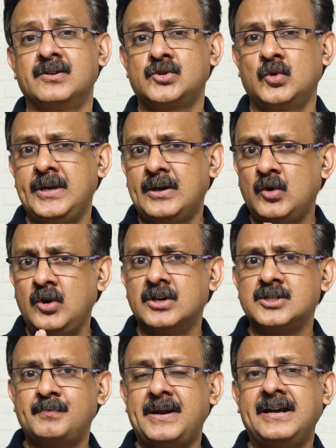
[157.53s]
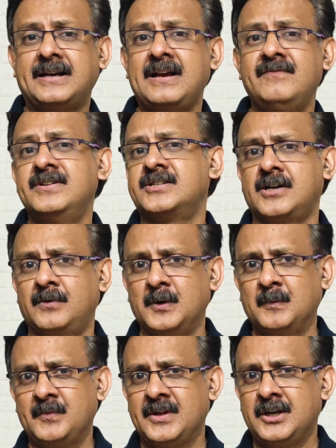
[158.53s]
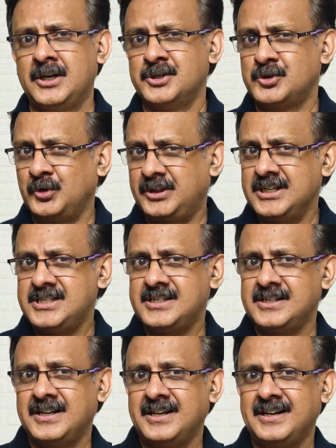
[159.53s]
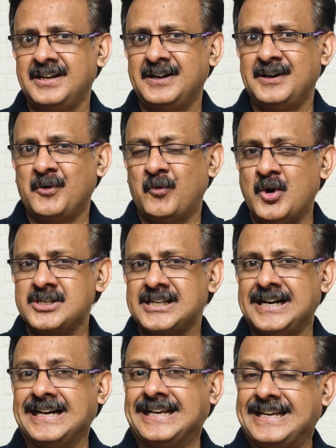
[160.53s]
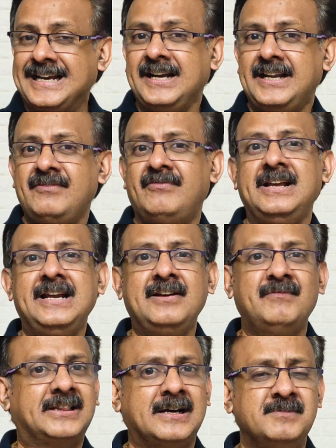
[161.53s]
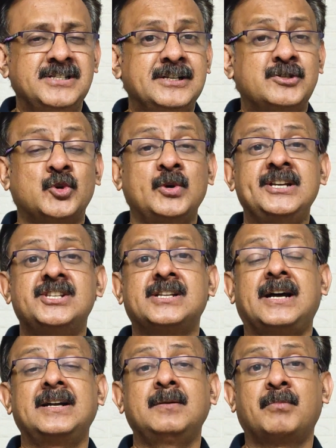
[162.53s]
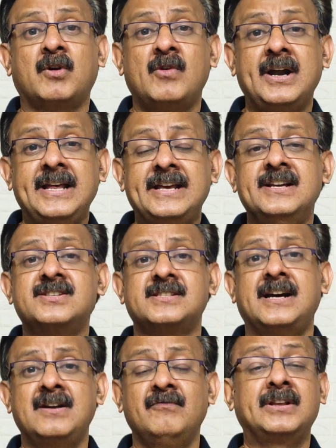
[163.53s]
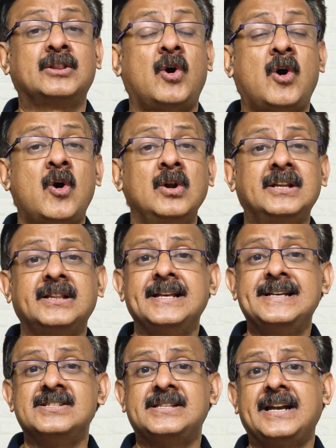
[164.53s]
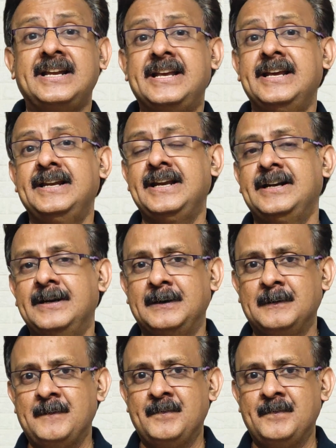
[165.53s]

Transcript: So he could not spend time with Saurav. So this was a guilty feeling with Abhijit. So he started providing his son with all the things that he needed.